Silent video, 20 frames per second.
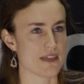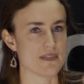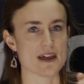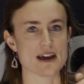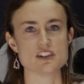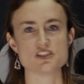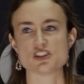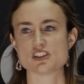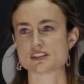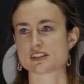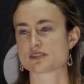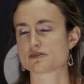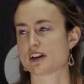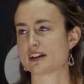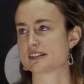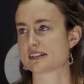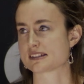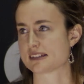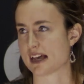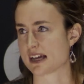And then Jesus
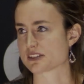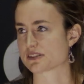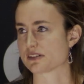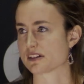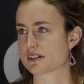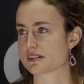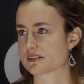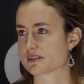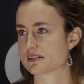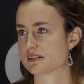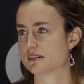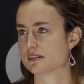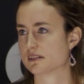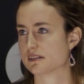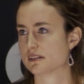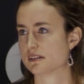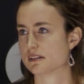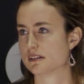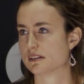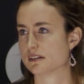raises Lazarus.
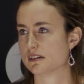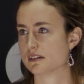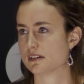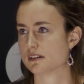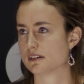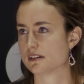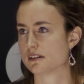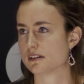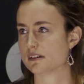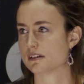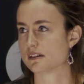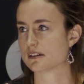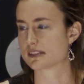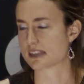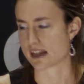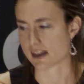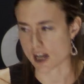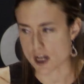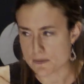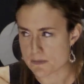
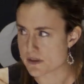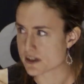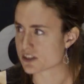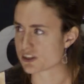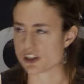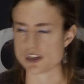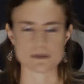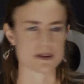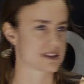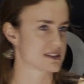It's open the tomb.